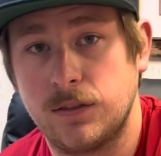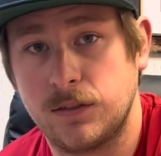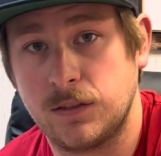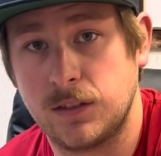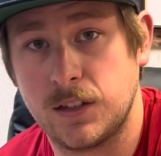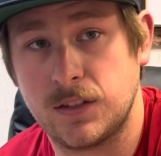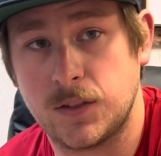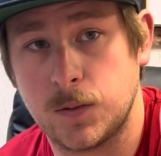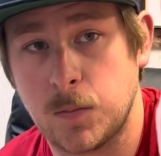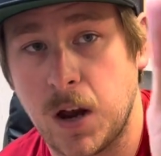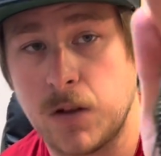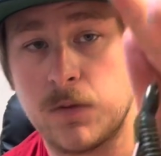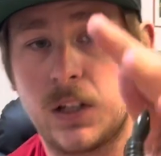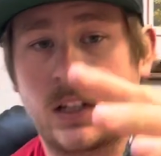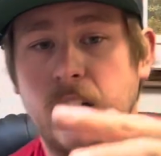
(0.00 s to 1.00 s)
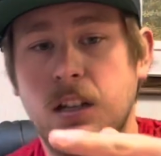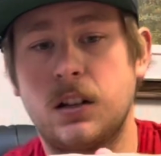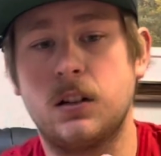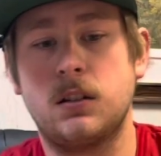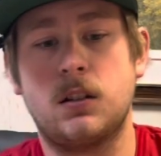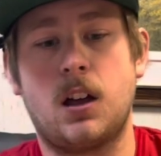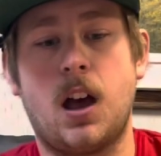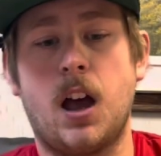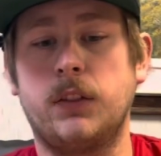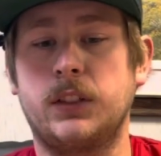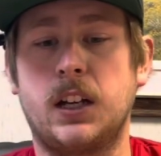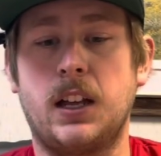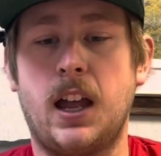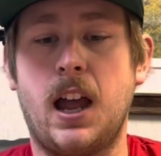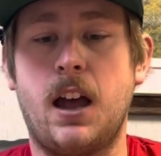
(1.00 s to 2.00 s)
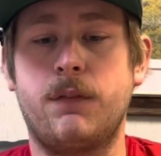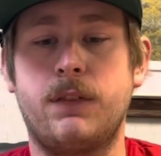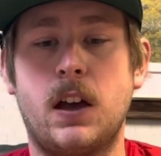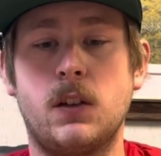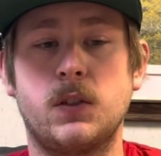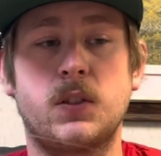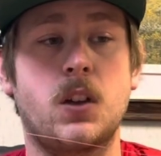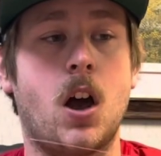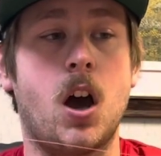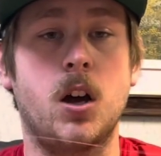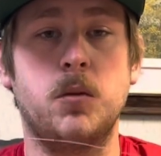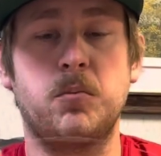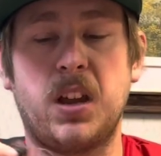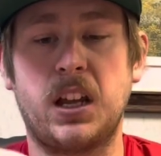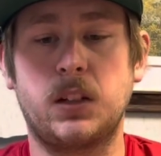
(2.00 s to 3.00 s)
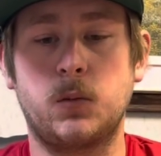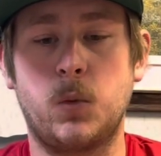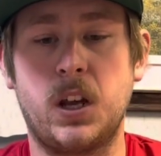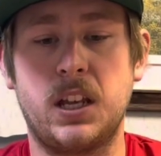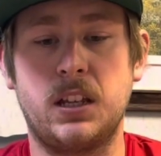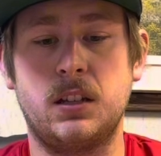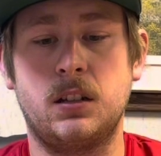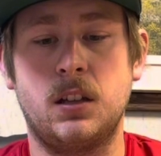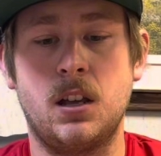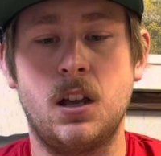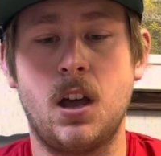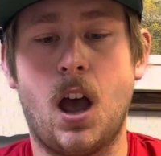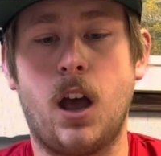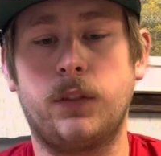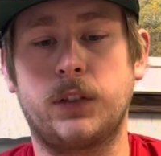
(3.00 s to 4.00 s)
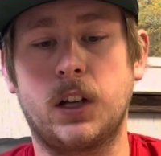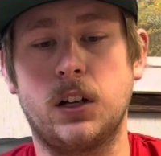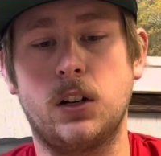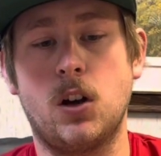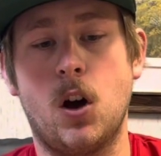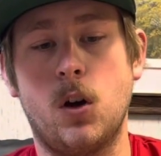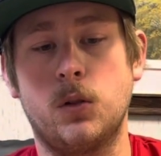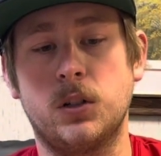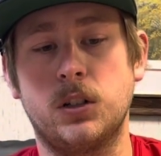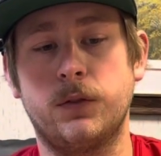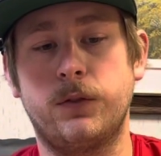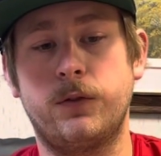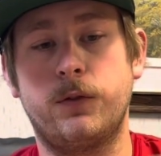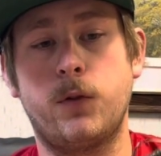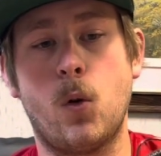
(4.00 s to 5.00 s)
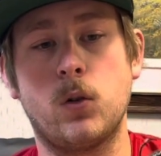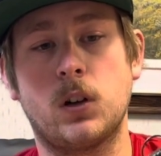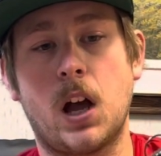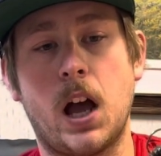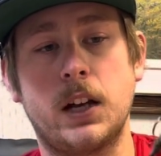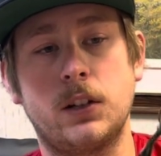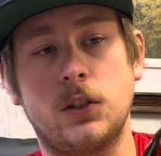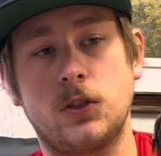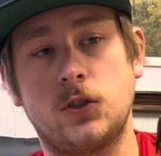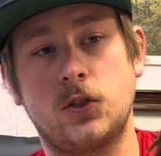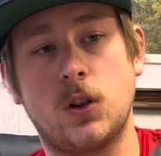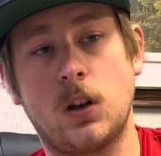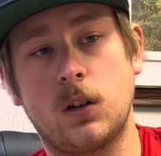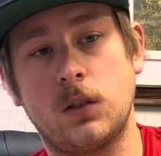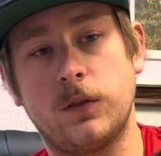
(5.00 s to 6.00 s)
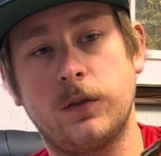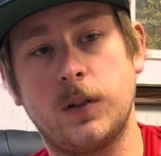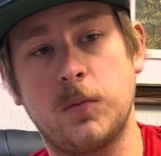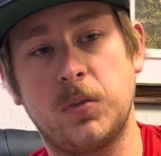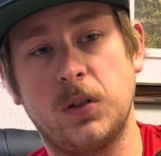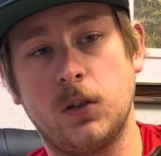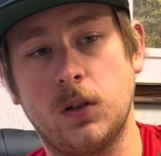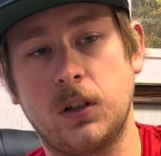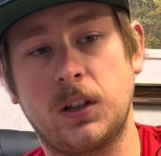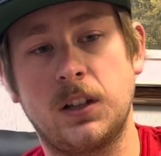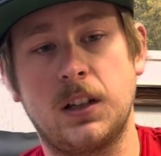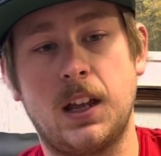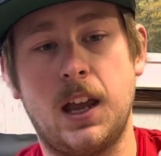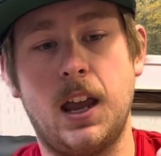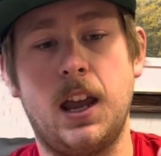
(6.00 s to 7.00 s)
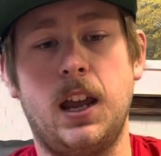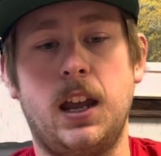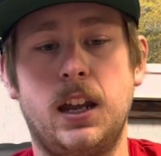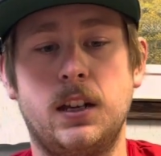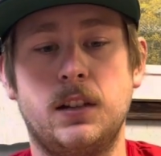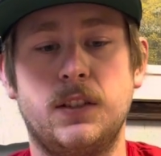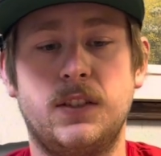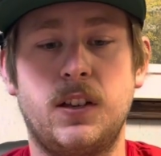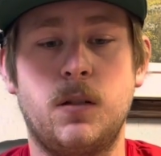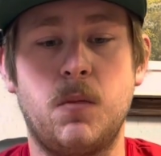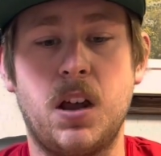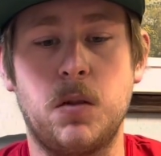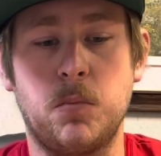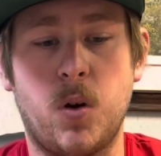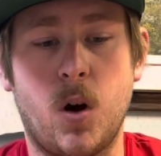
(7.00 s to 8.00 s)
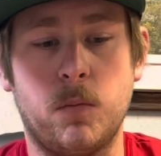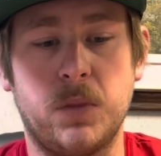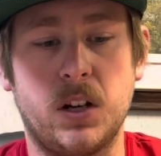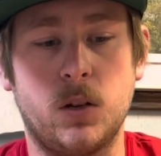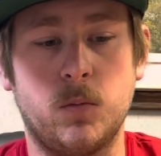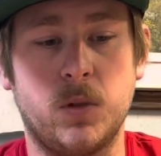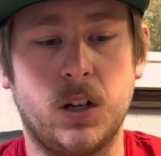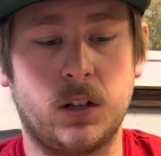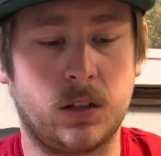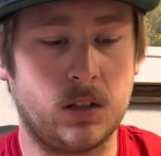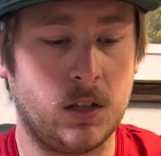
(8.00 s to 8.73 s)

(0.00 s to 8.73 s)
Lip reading: This is my rig here. I've got a 1/2 ounce unpegged weight. I've got an Owner 4/0 jungle flipping hook and a Z-Man palmetto bug.